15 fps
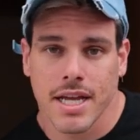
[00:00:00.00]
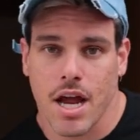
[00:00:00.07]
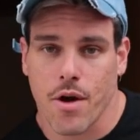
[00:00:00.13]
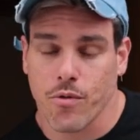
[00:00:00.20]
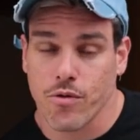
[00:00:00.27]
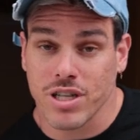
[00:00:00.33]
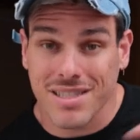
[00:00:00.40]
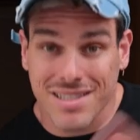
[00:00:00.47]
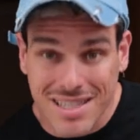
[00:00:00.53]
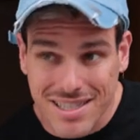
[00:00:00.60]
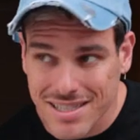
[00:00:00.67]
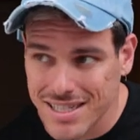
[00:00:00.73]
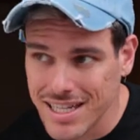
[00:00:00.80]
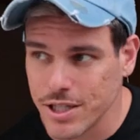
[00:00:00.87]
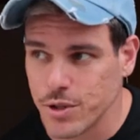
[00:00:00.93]
Now,
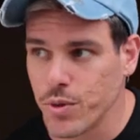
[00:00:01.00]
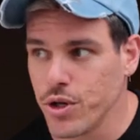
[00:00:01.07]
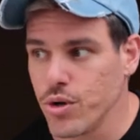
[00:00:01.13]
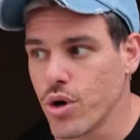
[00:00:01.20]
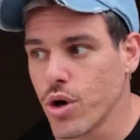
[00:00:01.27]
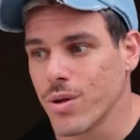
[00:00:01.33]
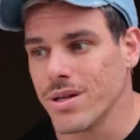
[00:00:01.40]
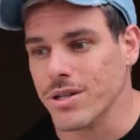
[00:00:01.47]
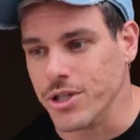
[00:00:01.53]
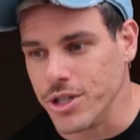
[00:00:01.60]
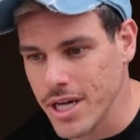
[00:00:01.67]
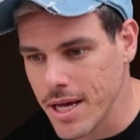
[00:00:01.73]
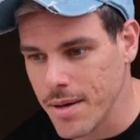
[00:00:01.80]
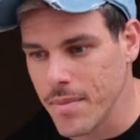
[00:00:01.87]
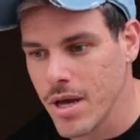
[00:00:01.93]
resistance, when you go to the
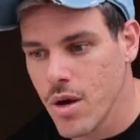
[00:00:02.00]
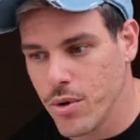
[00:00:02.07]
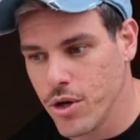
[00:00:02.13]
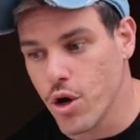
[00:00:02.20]
gym,